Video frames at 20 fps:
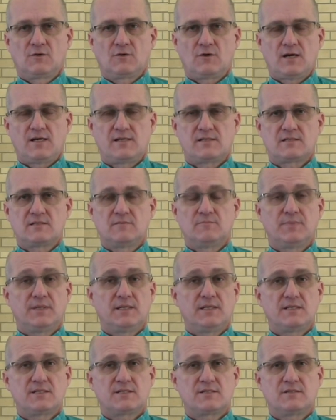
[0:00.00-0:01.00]
Grace and
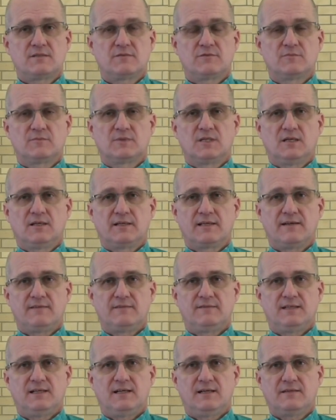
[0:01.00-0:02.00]
peace to you from God our
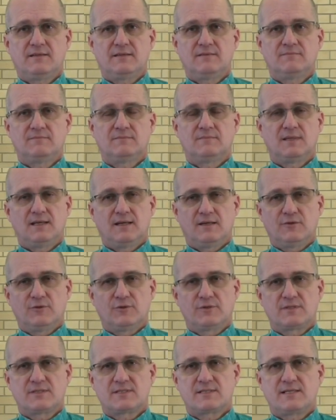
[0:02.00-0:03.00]
Father, our
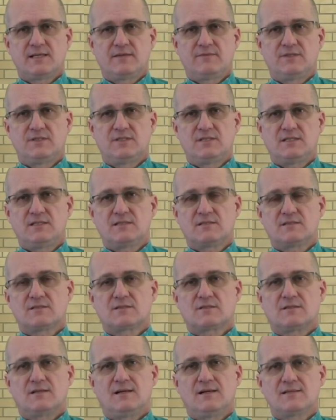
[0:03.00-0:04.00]
Lord and Saviour Jesus
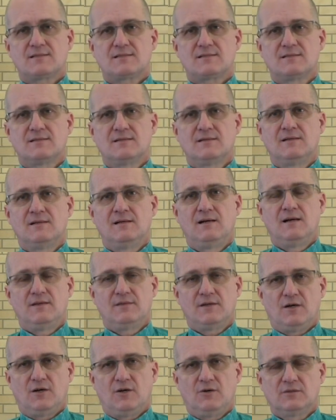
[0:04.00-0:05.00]
Christ, and
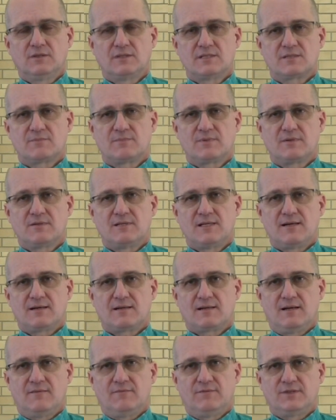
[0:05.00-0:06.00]
the Holy Spirit our
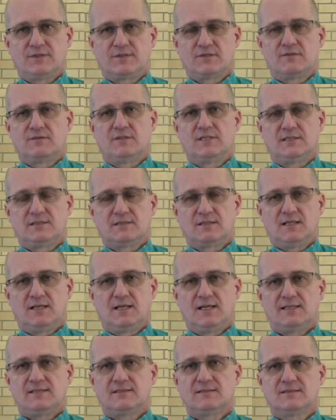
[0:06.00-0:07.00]
Comforter and
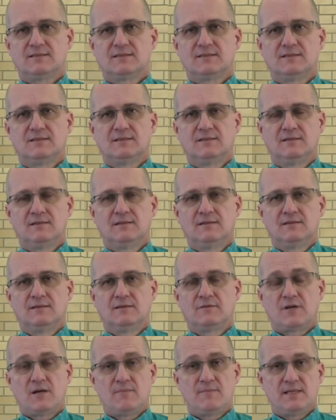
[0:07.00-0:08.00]
Guide.
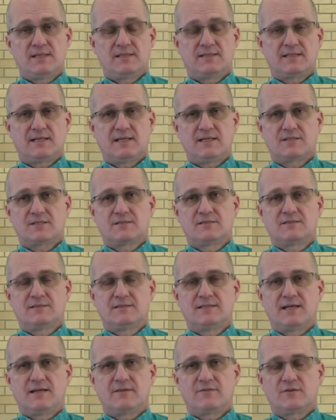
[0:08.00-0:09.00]
For our meditation
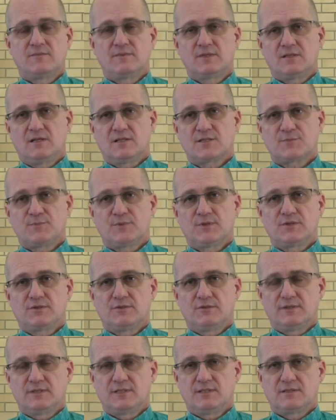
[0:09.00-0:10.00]
today from the Gospel
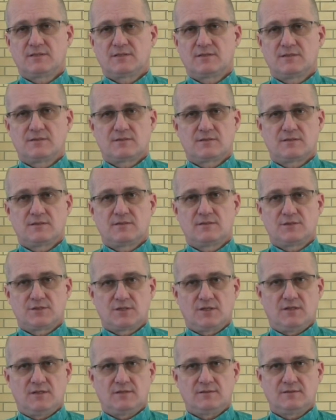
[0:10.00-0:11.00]
according to St.
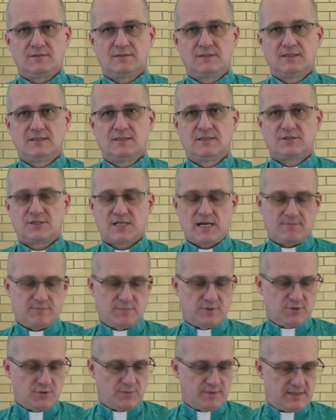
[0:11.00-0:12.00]
John,
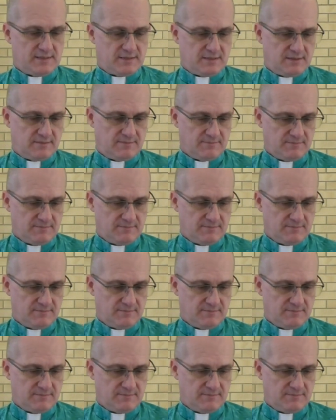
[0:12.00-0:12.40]
chapter 20.